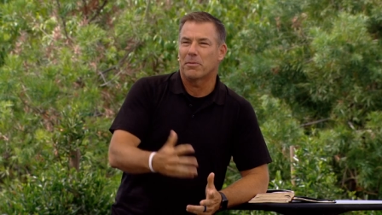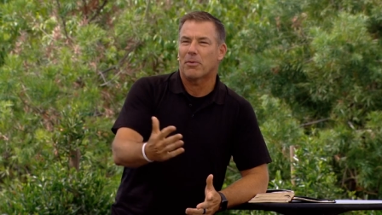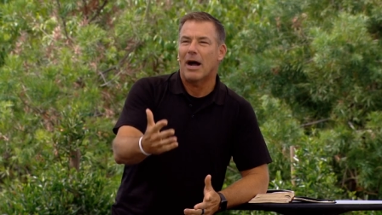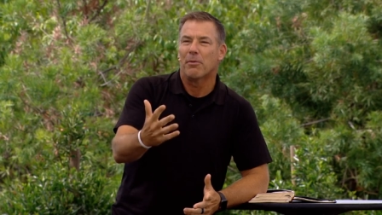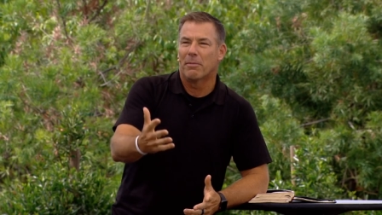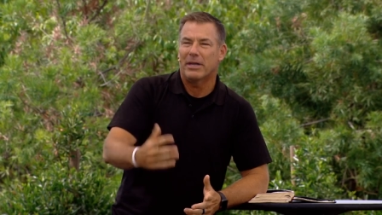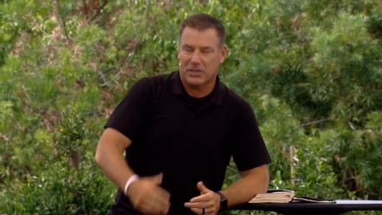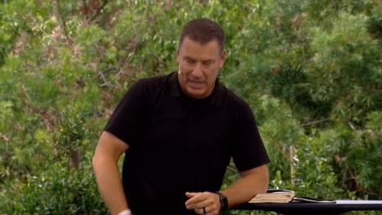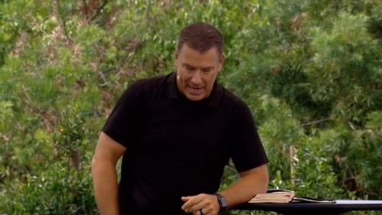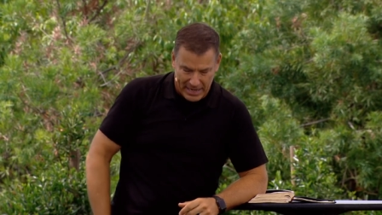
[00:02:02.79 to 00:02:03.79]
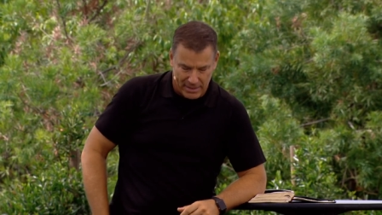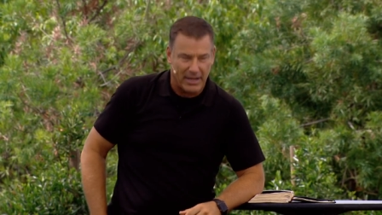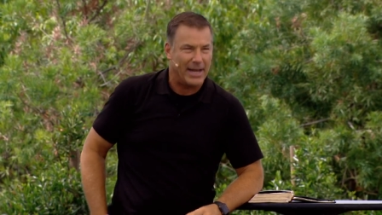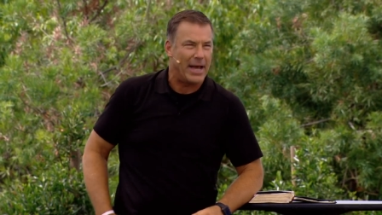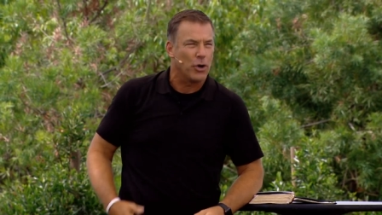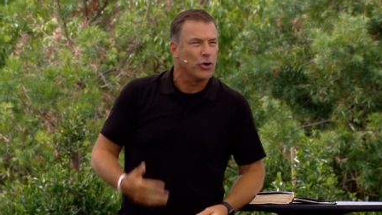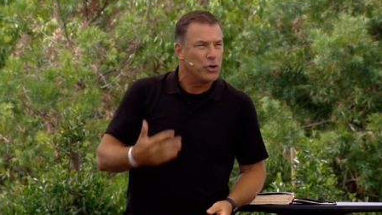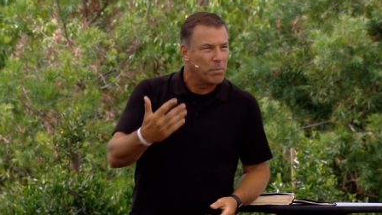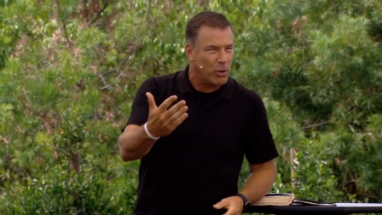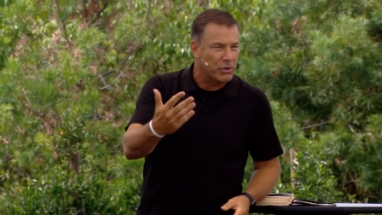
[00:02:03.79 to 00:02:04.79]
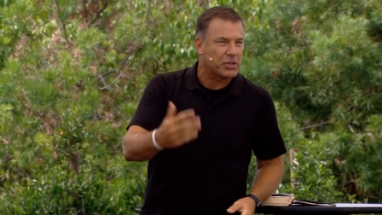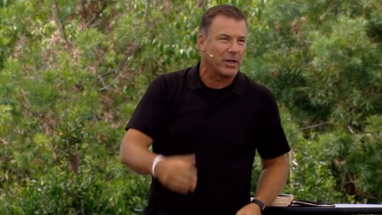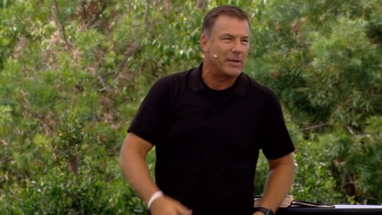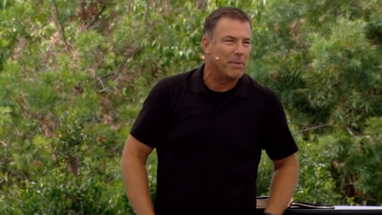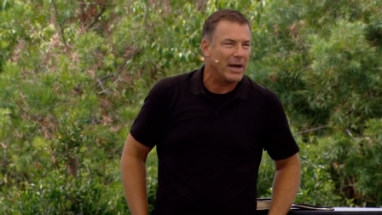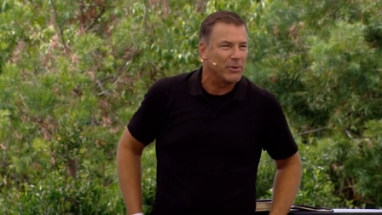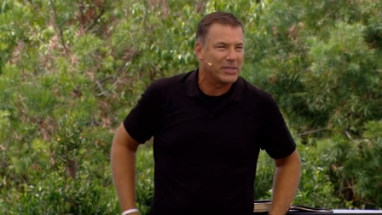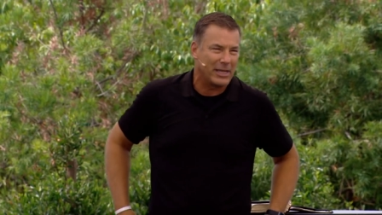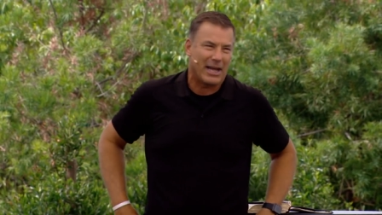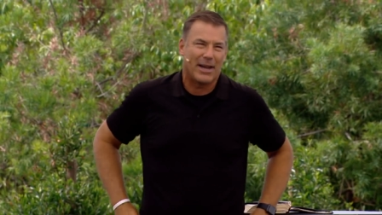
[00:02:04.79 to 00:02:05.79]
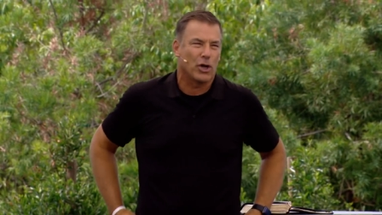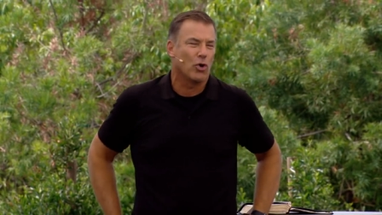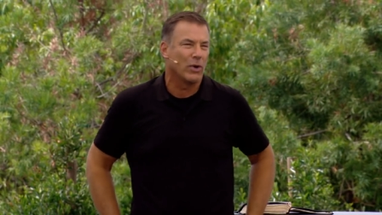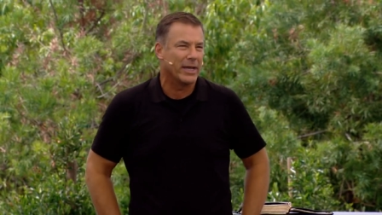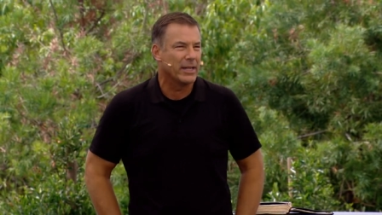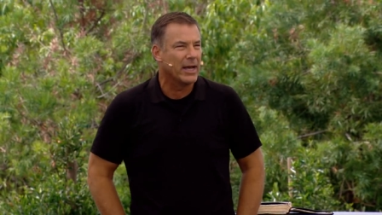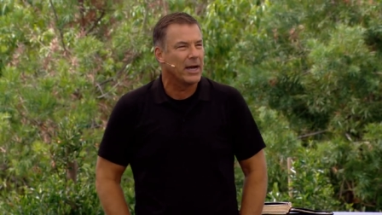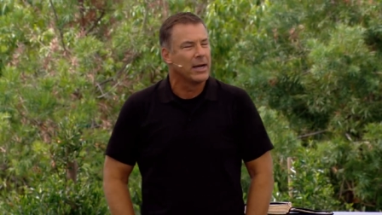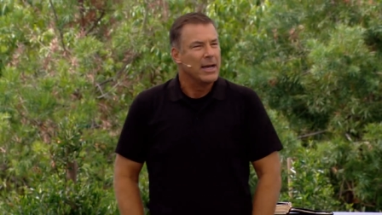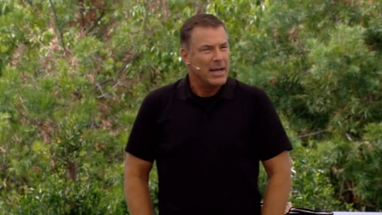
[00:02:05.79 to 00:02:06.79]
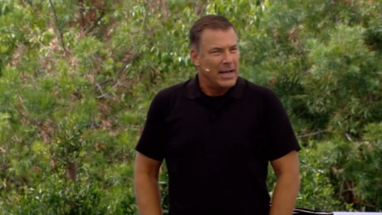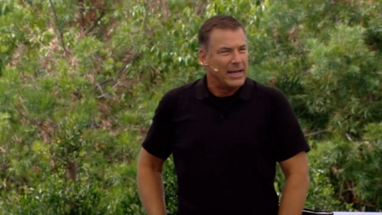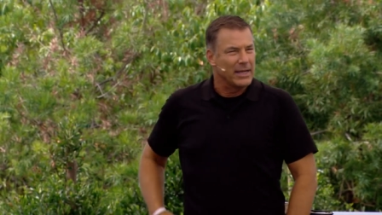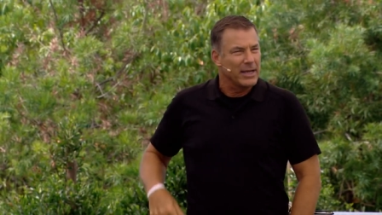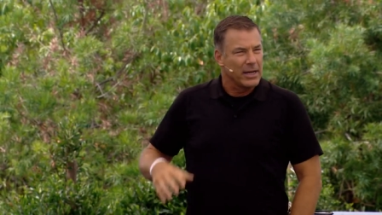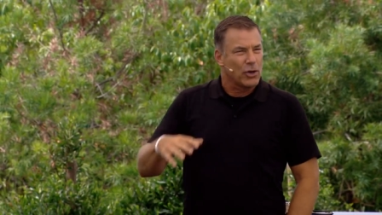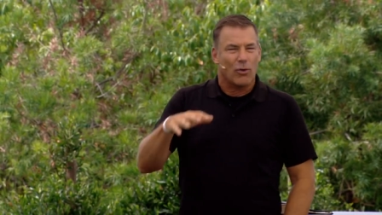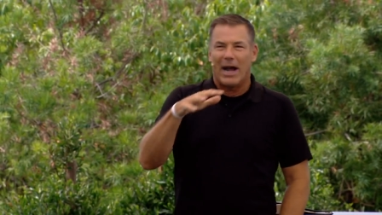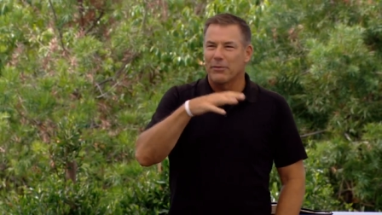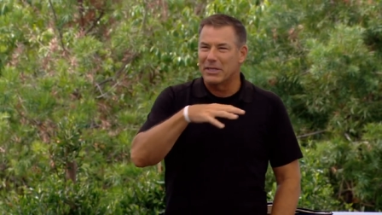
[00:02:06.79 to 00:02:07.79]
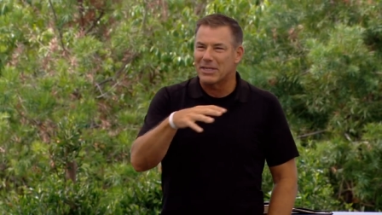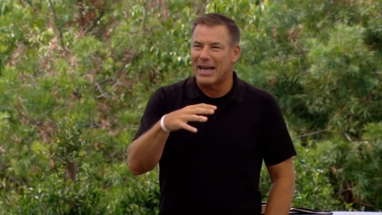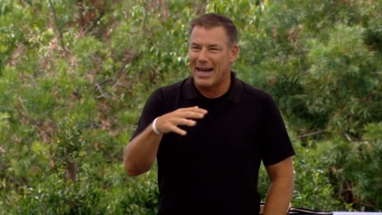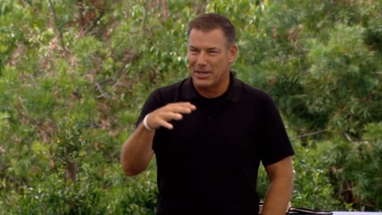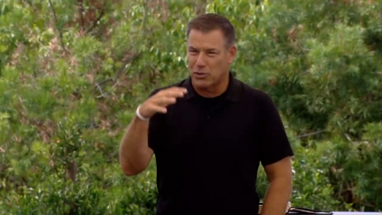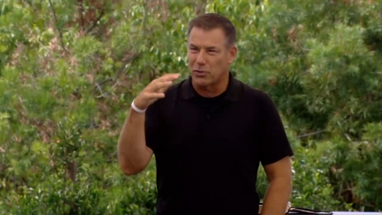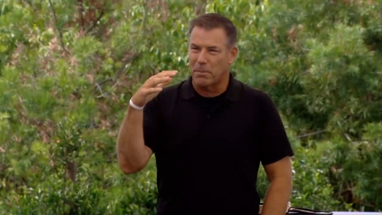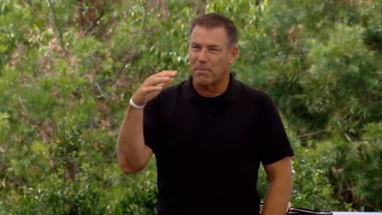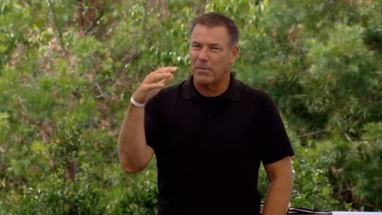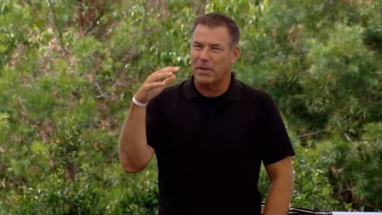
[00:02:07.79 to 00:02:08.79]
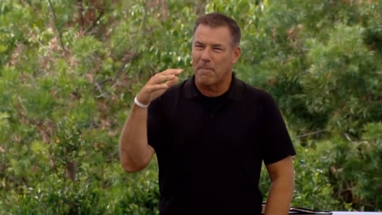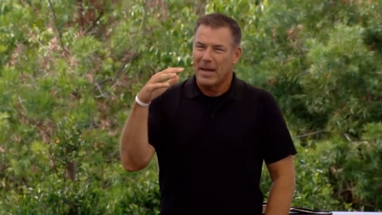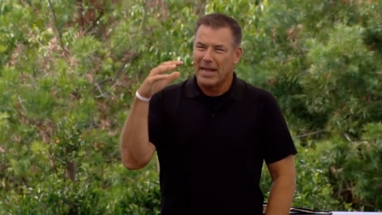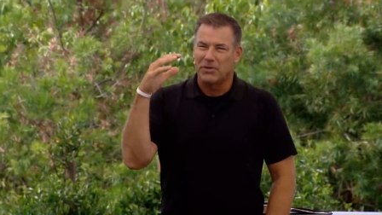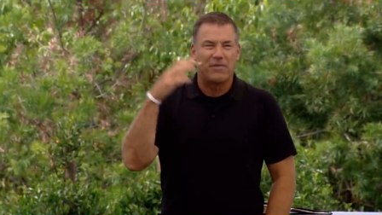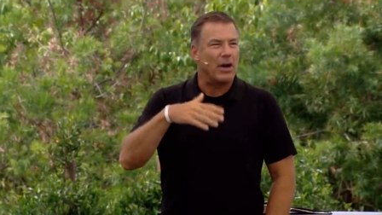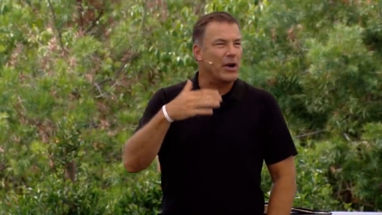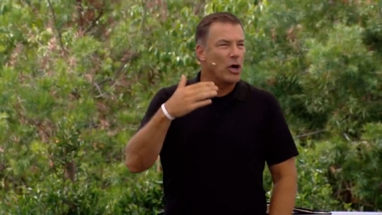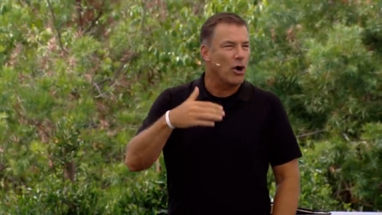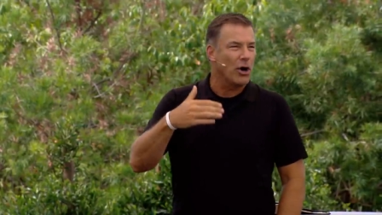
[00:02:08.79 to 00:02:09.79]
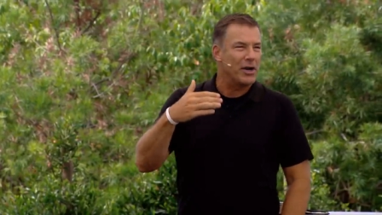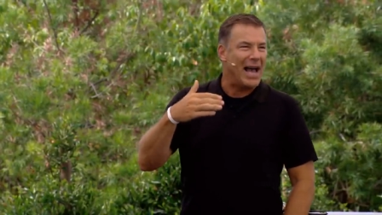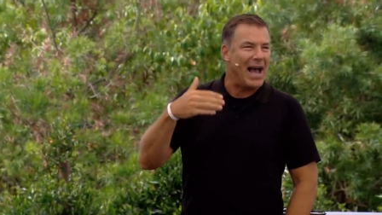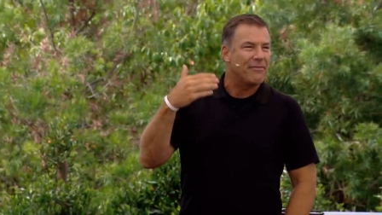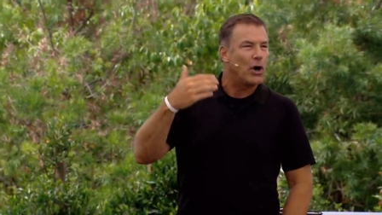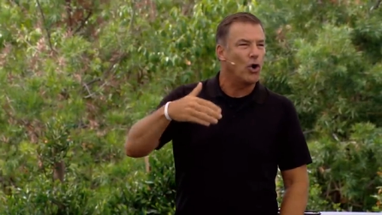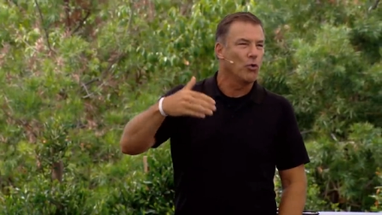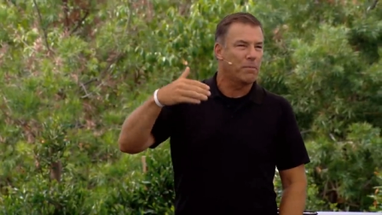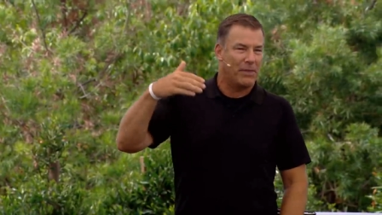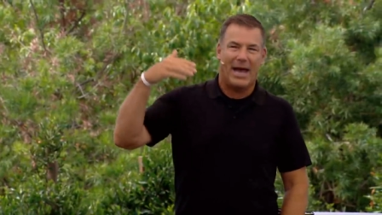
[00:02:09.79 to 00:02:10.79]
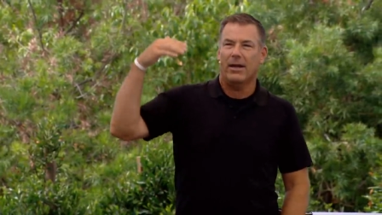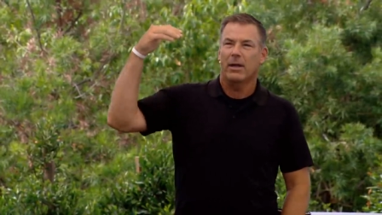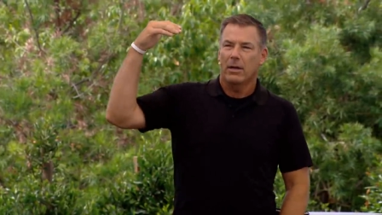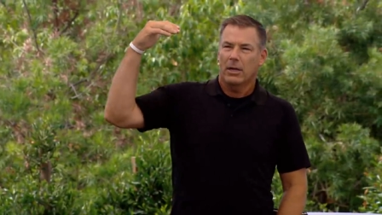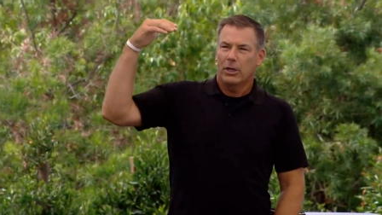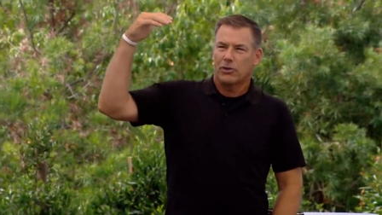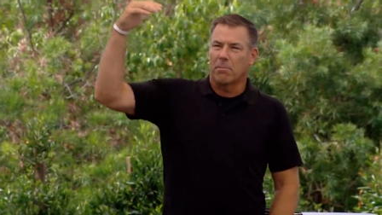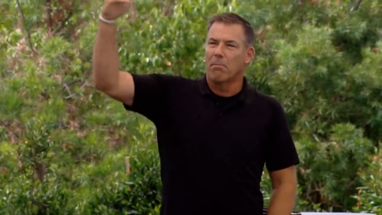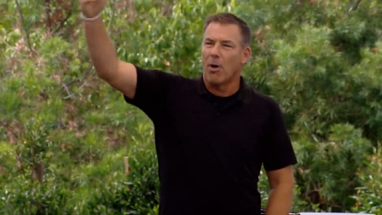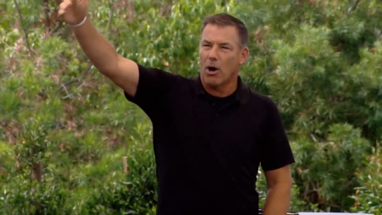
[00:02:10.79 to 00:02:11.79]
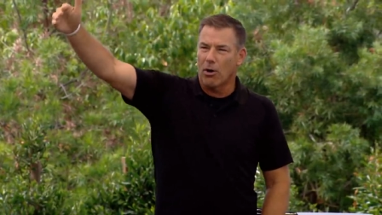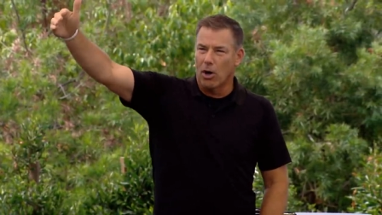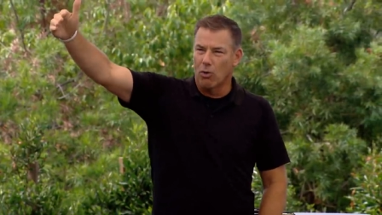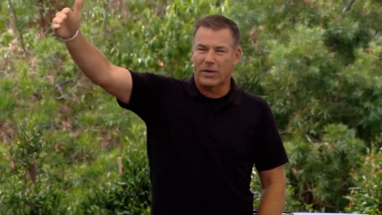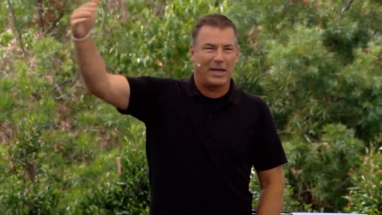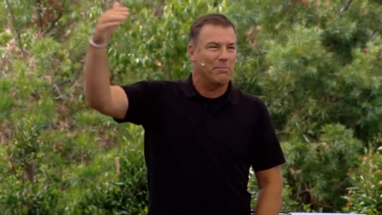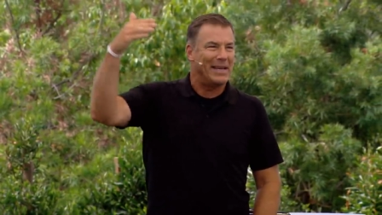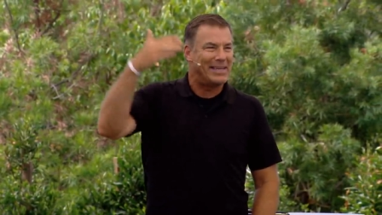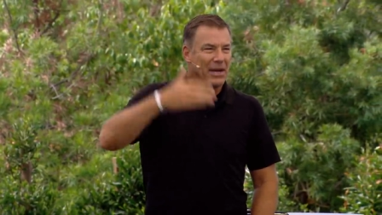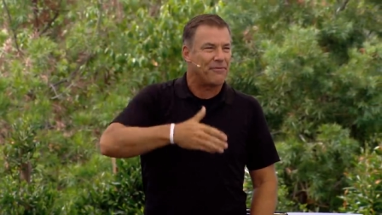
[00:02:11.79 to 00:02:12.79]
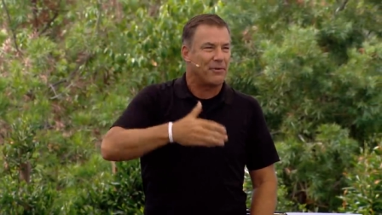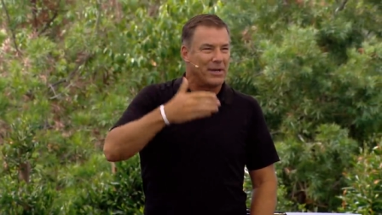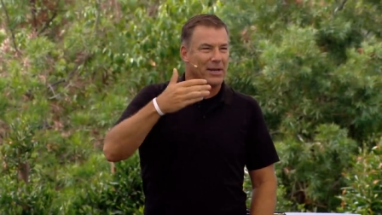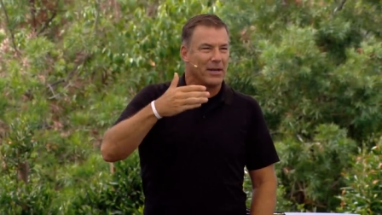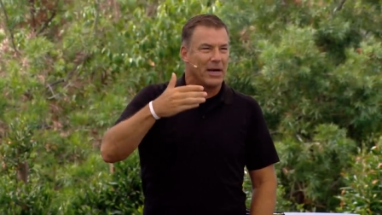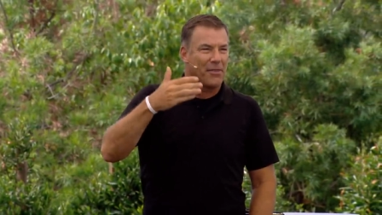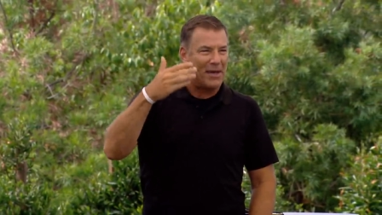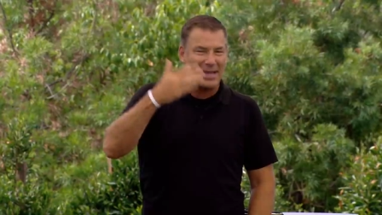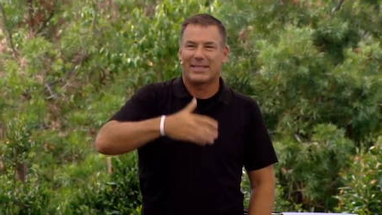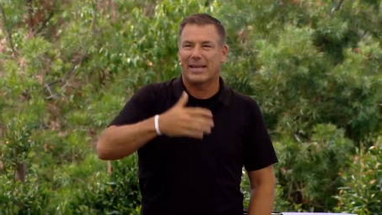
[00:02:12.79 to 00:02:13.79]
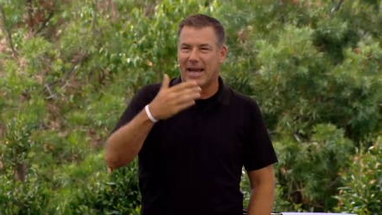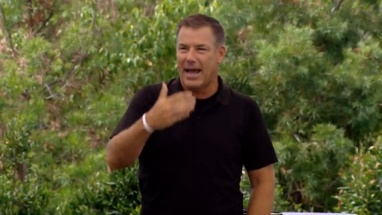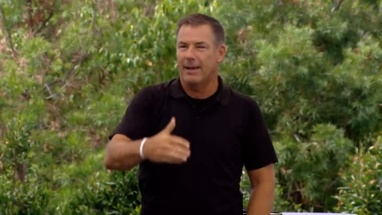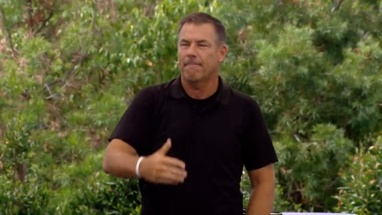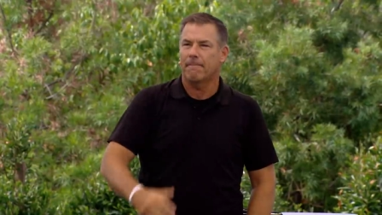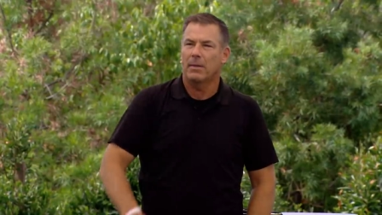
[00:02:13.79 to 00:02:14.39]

problem is, and I, and, and I don't know you personally, but I would say that I know in uh, in a, in, a, crowd this size, the, the, it's very hard to have hope that tomorrow can be different uh, than today,